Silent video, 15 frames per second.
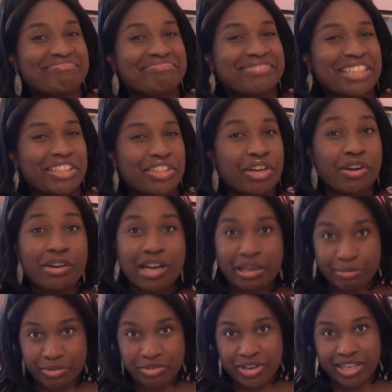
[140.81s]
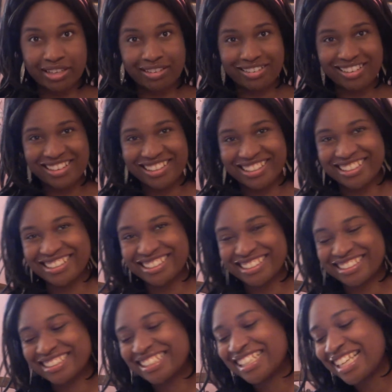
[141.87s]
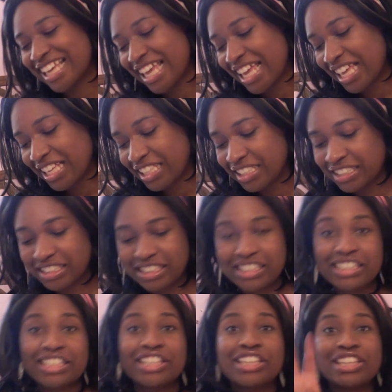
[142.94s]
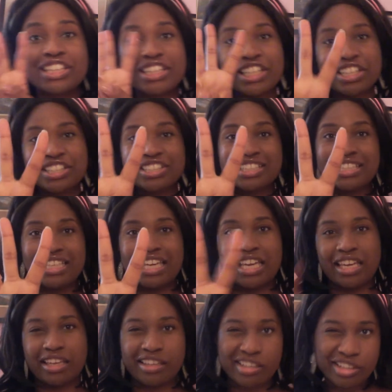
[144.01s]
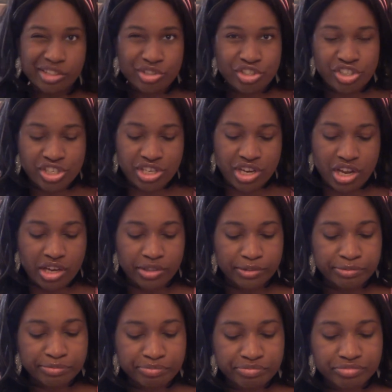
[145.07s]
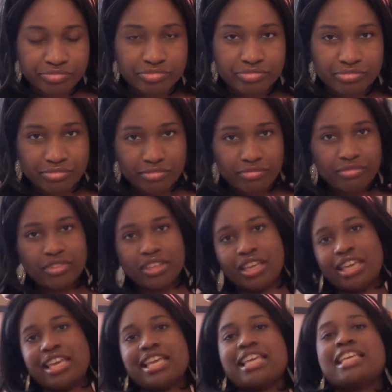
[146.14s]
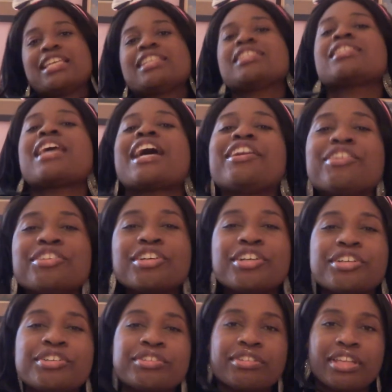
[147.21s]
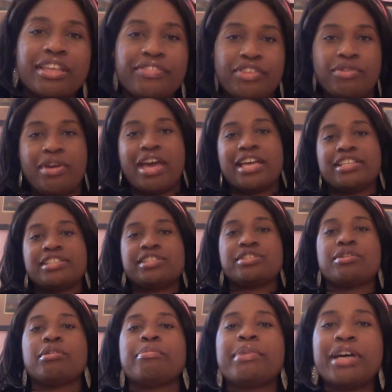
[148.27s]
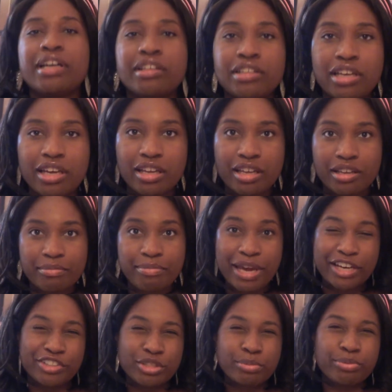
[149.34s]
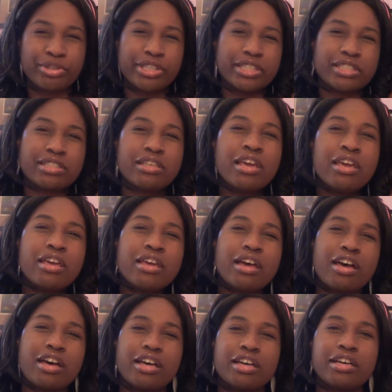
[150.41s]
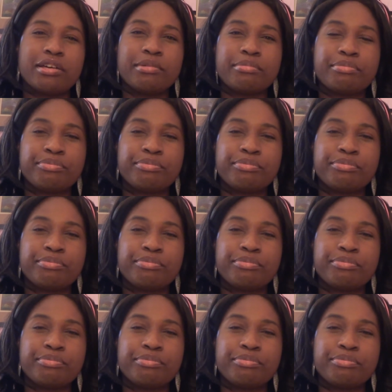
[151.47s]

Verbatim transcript: there you go. I'm a writer. Third thing you should know is, I don't know if you guys know about uh, Myers-Briggs uh,